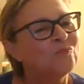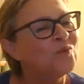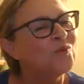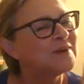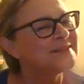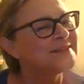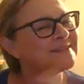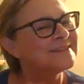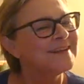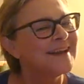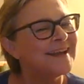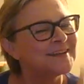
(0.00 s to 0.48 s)

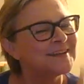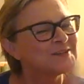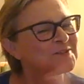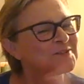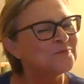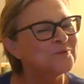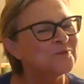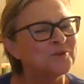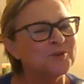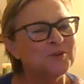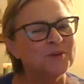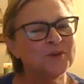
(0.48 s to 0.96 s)
what's
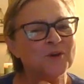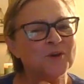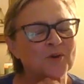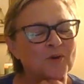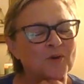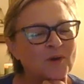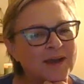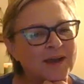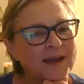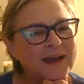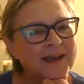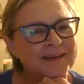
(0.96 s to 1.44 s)
next for
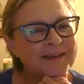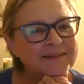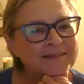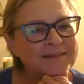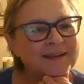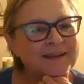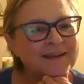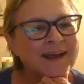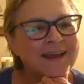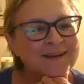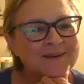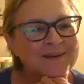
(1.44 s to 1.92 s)
you?
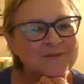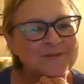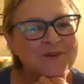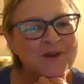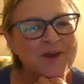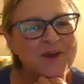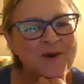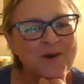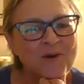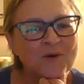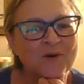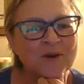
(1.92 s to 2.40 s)
I don't
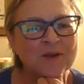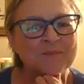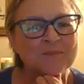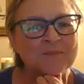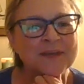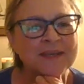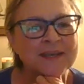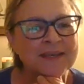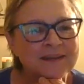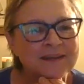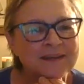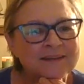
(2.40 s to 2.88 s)
know. I
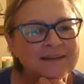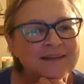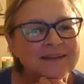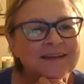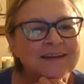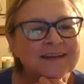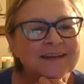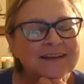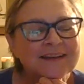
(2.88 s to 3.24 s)
mean,